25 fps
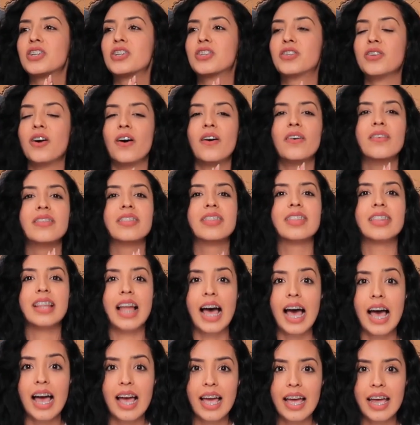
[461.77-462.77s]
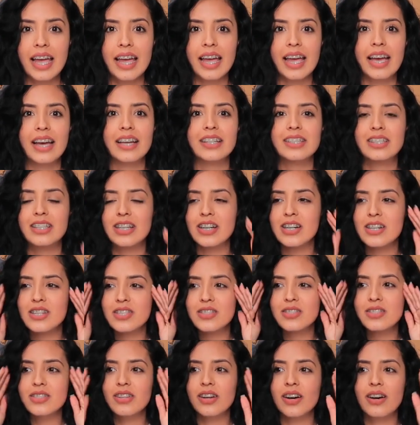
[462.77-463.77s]
Don't lie.
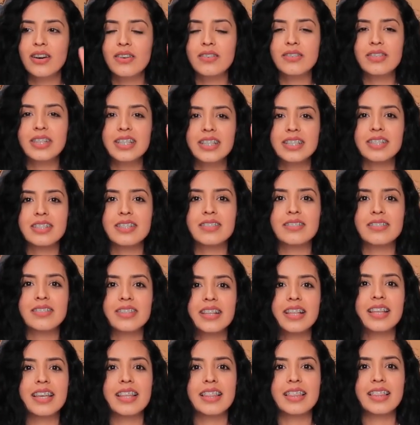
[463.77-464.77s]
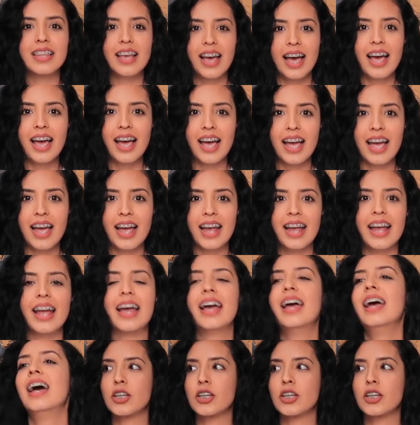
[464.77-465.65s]
There's no reason to really lie.